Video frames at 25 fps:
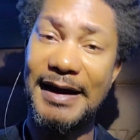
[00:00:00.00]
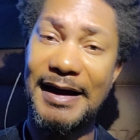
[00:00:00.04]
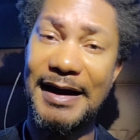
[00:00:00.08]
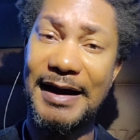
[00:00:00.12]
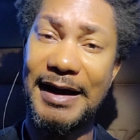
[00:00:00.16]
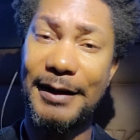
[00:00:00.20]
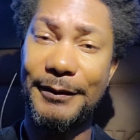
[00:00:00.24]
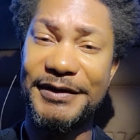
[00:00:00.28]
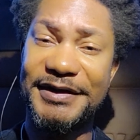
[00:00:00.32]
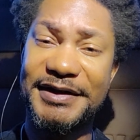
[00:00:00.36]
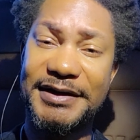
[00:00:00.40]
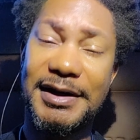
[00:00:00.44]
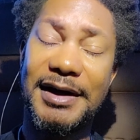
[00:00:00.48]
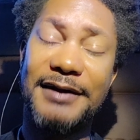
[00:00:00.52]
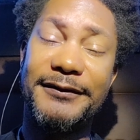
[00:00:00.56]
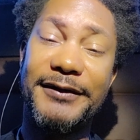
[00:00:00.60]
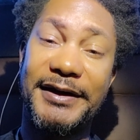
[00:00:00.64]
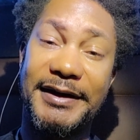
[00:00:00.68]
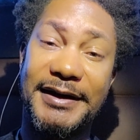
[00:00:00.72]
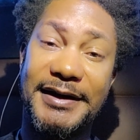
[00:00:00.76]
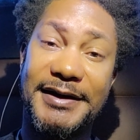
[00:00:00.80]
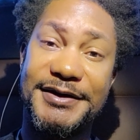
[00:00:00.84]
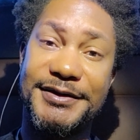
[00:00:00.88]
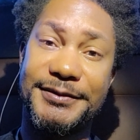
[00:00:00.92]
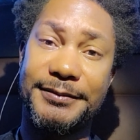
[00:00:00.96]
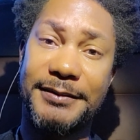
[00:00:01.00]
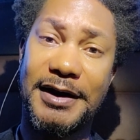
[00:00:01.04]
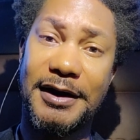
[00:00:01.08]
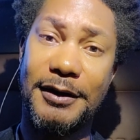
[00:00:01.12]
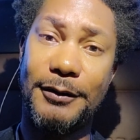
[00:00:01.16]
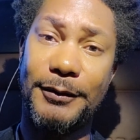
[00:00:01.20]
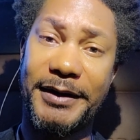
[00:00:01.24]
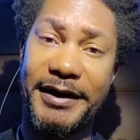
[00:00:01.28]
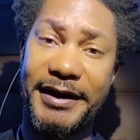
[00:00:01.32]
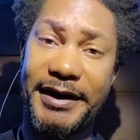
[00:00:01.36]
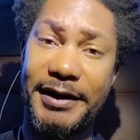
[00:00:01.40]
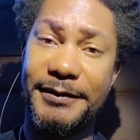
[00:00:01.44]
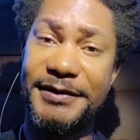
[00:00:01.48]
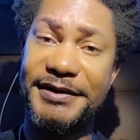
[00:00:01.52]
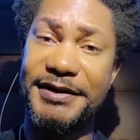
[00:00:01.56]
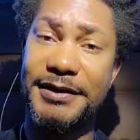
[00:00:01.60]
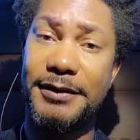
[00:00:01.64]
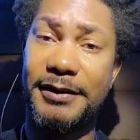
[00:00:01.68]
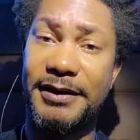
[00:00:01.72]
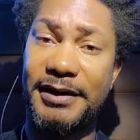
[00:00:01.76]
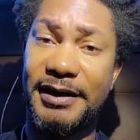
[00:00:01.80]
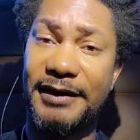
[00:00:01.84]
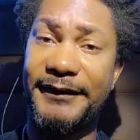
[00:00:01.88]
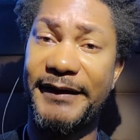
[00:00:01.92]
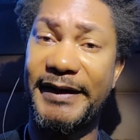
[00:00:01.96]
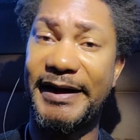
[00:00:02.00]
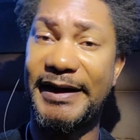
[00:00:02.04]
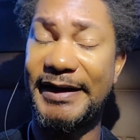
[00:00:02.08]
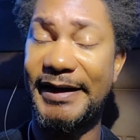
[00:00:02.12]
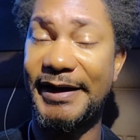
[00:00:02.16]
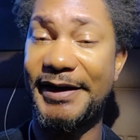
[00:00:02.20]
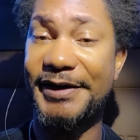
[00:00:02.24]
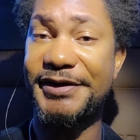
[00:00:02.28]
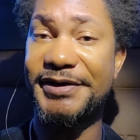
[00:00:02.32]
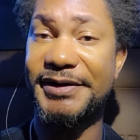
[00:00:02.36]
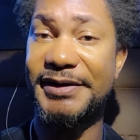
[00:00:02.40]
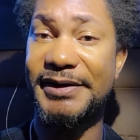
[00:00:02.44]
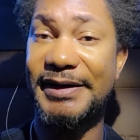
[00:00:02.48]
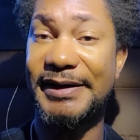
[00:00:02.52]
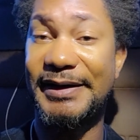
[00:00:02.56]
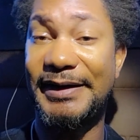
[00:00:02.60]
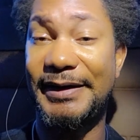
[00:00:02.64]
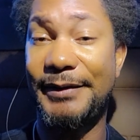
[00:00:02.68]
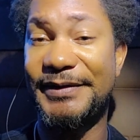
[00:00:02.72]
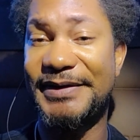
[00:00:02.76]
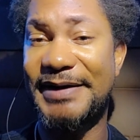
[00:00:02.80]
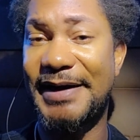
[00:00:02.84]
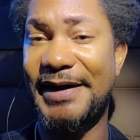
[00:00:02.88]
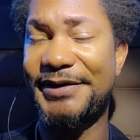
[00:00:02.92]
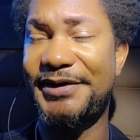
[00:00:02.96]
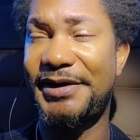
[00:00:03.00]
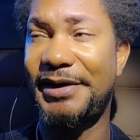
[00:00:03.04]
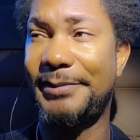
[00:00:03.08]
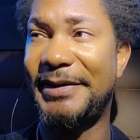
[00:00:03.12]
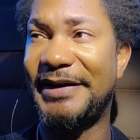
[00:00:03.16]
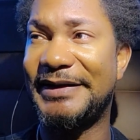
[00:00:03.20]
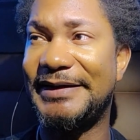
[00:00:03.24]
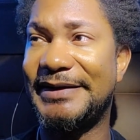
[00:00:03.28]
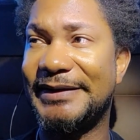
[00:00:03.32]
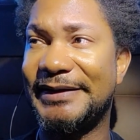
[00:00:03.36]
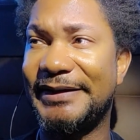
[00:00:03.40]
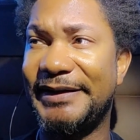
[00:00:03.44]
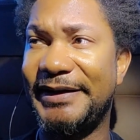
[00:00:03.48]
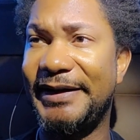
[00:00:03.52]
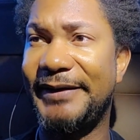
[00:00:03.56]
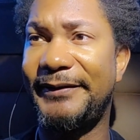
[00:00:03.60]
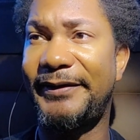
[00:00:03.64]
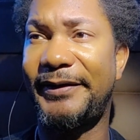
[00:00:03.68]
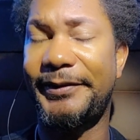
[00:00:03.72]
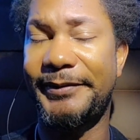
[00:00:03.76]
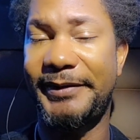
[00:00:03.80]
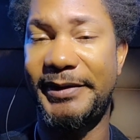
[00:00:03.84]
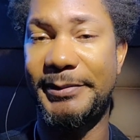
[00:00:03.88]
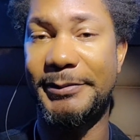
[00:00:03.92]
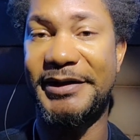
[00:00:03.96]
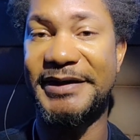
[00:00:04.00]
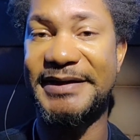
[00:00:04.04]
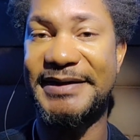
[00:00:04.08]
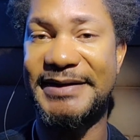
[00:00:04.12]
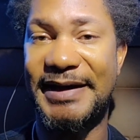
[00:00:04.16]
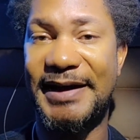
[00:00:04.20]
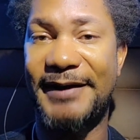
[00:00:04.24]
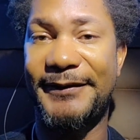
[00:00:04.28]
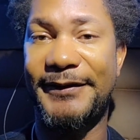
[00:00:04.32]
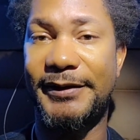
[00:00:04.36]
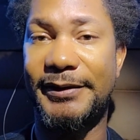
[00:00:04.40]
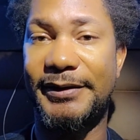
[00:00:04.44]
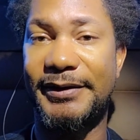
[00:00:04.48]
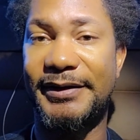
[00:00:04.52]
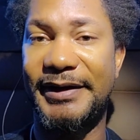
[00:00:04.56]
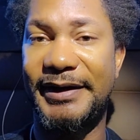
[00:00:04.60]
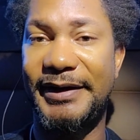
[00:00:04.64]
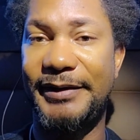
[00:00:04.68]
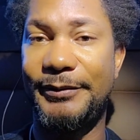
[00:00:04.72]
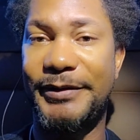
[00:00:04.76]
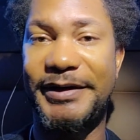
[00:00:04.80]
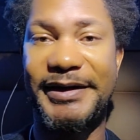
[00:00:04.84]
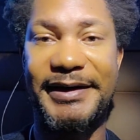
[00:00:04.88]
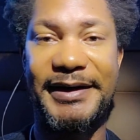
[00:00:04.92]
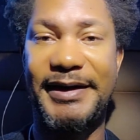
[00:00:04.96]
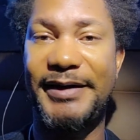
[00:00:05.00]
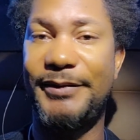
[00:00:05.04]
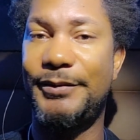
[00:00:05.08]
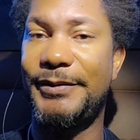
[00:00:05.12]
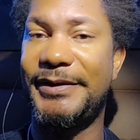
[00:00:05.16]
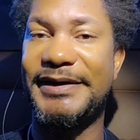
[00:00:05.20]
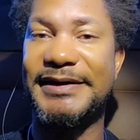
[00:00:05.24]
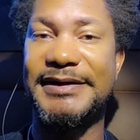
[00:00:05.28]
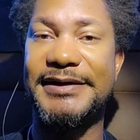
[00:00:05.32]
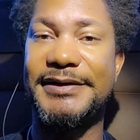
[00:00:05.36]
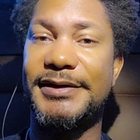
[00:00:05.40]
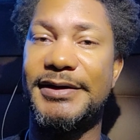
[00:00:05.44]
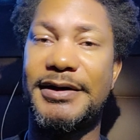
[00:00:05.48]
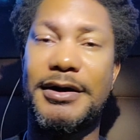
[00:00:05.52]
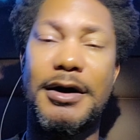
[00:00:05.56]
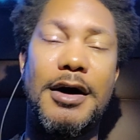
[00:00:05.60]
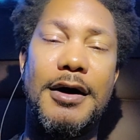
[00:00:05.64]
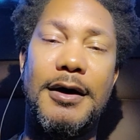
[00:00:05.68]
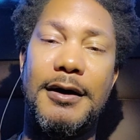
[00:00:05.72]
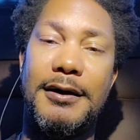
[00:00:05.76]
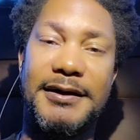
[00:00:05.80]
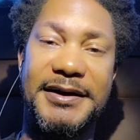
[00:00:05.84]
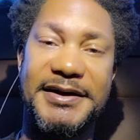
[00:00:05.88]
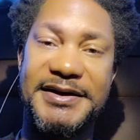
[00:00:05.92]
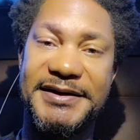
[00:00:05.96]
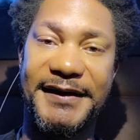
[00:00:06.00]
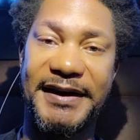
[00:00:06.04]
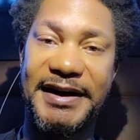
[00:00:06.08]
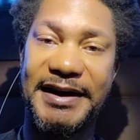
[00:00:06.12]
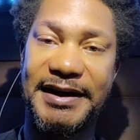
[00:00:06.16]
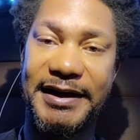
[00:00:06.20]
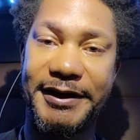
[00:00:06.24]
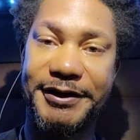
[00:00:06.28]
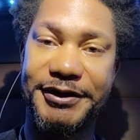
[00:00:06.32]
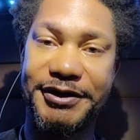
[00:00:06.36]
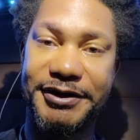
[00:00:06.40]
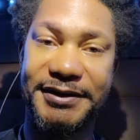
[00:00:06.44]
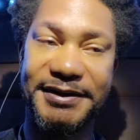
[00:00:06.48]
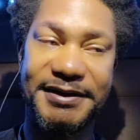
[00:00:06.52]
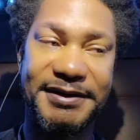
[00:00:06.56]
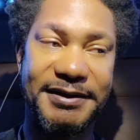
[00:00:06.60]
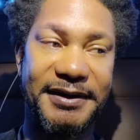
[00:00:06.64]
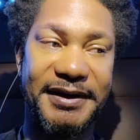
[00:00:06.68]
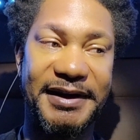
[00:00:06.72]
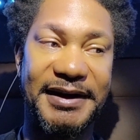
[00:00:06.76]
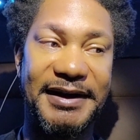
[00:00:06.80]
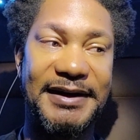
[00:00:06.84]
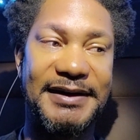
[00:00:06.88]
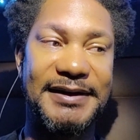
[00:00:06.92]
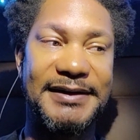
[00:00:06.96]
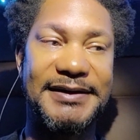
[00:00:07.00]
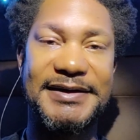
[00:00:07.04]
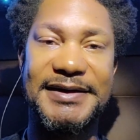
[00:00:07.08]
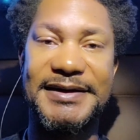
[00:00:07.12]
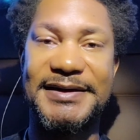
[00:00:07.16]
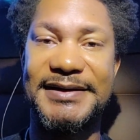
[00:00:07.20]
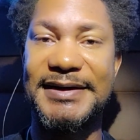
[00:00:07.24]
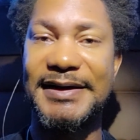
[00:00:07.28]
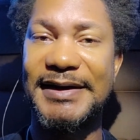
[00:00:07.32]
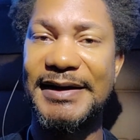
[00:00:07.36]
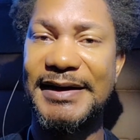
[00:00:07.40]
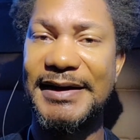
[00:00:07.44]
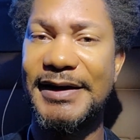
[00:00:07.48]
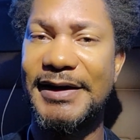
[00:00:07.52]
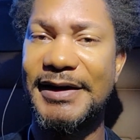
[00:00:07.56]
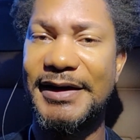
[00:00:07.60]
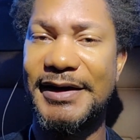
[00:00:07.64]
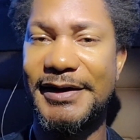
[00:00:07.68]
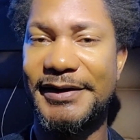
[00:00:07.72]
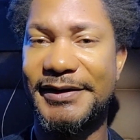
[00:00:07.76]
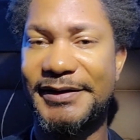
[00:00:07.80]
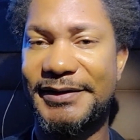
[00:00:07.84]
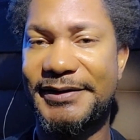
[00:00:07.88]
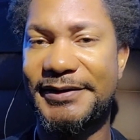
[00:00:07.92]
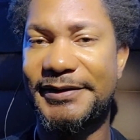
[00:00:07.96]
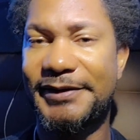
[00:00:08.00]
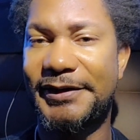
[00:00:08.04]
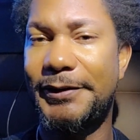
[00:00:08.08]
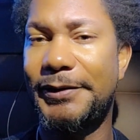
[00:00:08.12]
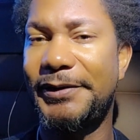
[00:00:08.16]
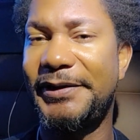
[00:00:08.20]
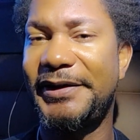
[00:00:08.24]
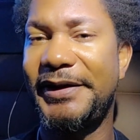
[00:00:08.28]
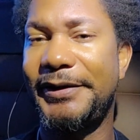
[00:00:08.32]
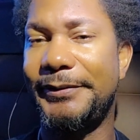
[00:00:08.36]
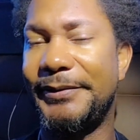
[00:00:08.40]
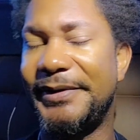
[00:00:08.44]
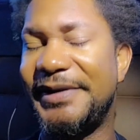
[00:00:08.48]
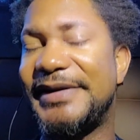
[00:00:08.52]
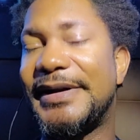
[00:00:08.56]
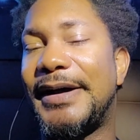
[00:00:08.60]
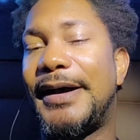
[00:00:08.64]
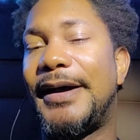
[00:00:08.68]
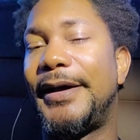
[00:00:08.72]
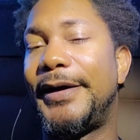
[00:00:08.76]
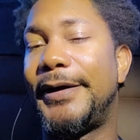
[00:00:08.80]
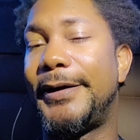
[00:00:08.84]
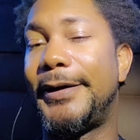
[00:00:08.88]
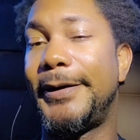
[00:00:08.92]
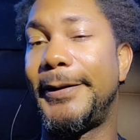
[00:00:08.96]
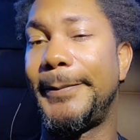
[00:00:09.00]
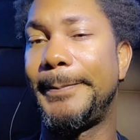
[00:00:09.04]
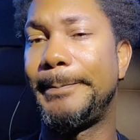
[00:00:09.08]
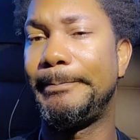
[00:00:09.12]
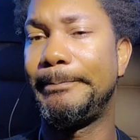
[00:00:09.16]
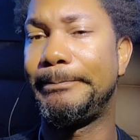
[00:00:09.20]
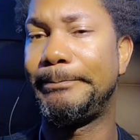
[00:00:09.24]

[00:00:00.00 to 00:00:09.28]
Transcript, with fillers: I was covering his route while he was going on vacation, and he was actually about to leave three months after. He went he went and took all his vacation so he could just slowly retire.